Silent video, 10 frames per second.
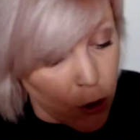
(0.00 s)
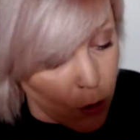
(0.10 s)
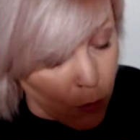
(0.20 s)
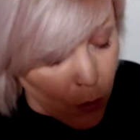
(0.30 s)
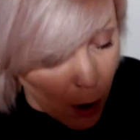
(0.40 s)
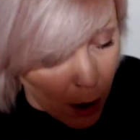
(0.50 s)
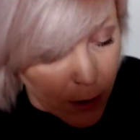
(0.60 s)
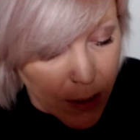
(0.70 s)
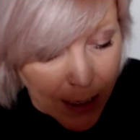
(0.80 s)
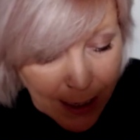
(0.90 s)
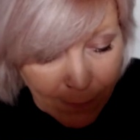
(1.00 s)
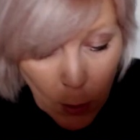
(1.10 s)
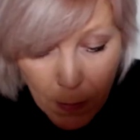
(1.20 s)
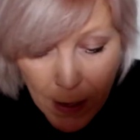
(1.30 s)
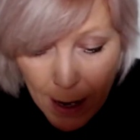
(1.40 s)
Do not give
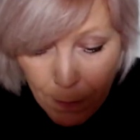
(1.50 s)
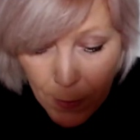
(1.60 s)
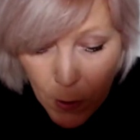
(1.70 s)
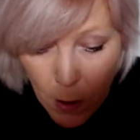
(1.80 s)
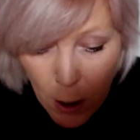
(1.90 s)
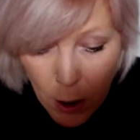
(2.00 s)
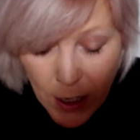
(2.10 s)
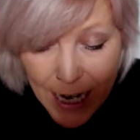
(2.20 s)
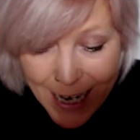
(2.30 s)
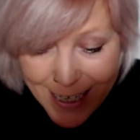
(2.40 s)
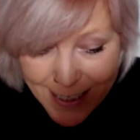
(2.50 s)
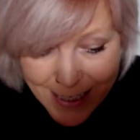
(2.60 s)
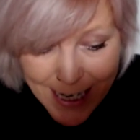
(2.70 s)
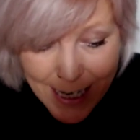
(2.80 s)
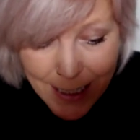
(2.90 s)
up, Capricorn.
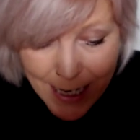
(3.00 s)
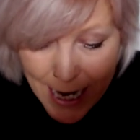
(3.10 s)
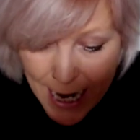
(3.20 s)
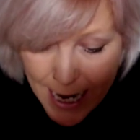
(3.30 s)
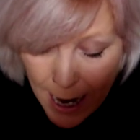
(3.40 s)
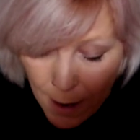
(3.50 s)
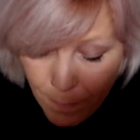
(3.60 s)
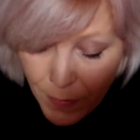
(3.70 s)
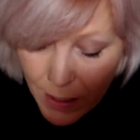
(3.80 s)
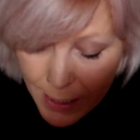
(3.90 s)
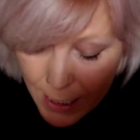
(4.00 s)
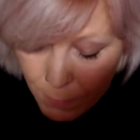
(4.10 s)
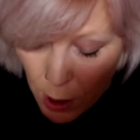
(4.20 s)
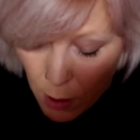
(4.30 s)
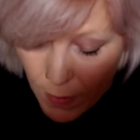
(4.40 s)
It's nearly here.
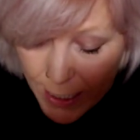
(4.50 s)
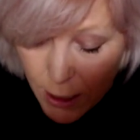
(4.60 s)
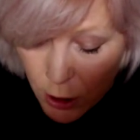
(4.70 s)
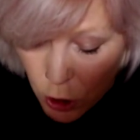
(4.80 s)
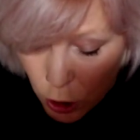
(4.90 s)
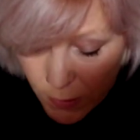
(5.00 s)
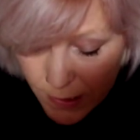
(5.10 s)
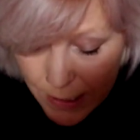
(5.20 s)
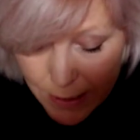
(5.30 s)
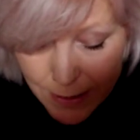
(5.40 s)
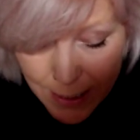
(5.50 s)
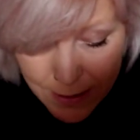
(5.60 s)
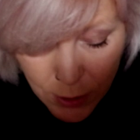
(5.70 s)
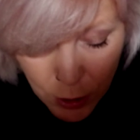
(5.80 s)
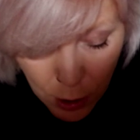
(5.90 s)
Keep going. Justice
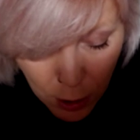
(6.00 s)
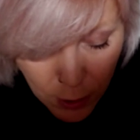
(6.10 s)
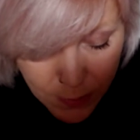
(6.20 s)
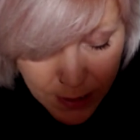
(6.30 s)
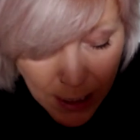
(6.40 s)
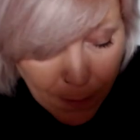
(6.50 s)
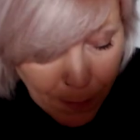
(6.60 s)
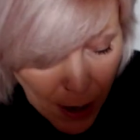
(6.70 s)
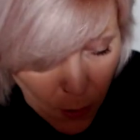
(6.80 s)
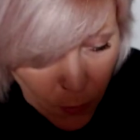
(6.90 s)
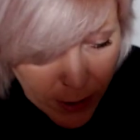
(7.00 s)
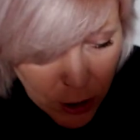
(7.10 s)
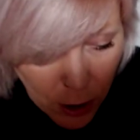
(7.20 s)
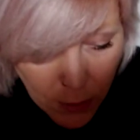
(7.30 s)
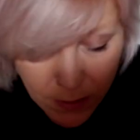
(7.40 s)
is yours. Power
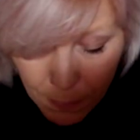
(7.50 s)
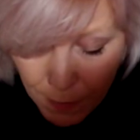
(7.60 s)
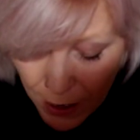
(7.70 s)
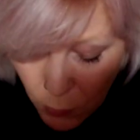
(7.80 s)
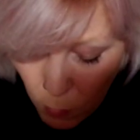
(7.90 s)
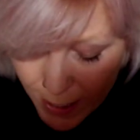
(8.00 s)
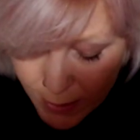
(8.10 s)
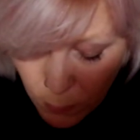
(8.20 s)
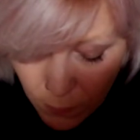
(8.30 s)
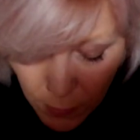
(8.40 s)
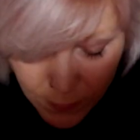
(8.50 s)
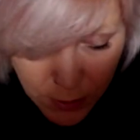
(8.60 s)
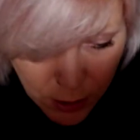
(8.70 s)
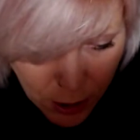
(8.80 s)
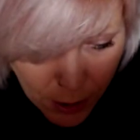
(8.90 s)
is yours. The pathways, we've got
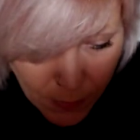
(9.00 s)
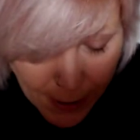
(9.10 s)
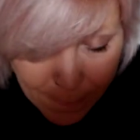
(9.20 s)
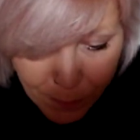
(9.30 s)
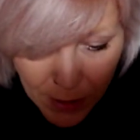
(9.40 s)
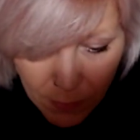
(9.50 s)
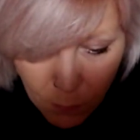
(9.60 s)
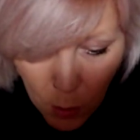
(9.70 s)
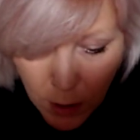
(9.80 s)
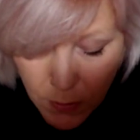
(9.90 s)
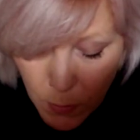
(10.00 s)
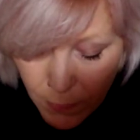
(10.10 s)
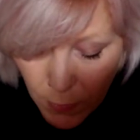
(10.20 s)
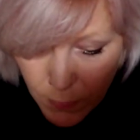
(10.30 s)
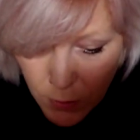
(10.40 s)
the two of Wands,
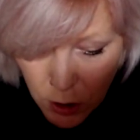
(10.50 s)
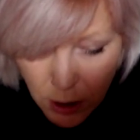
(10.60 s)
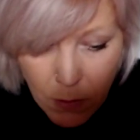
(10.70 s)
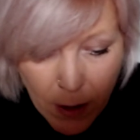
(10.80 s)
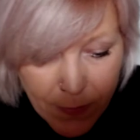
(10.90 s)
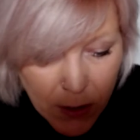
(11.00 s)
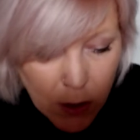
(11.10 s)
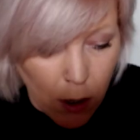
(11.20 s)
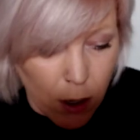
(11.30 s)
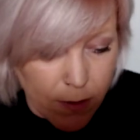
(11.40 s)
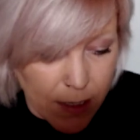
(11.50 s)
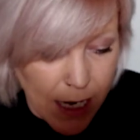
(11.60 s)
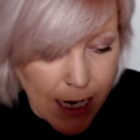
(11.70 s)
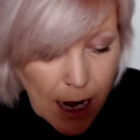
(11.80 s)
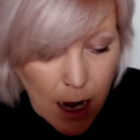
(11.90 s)
we've got the Two of Swords
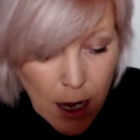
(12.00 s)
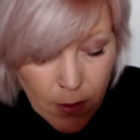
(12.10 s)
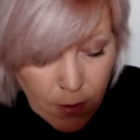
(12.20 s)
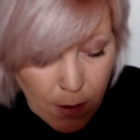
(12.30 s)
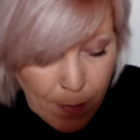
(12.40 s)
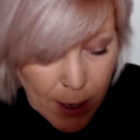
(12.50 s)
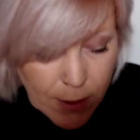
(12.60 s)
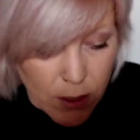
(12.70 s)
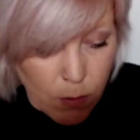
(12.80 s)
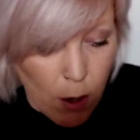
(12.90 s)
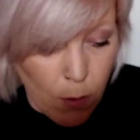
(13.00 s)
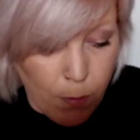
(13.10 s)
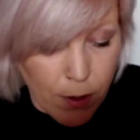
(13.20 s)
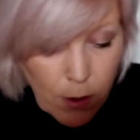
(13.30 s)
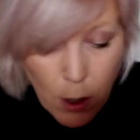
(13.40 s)
here. They're about to
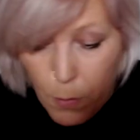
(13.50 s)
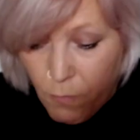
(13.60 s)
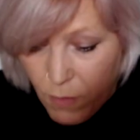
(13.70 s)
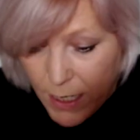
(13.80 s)
open up.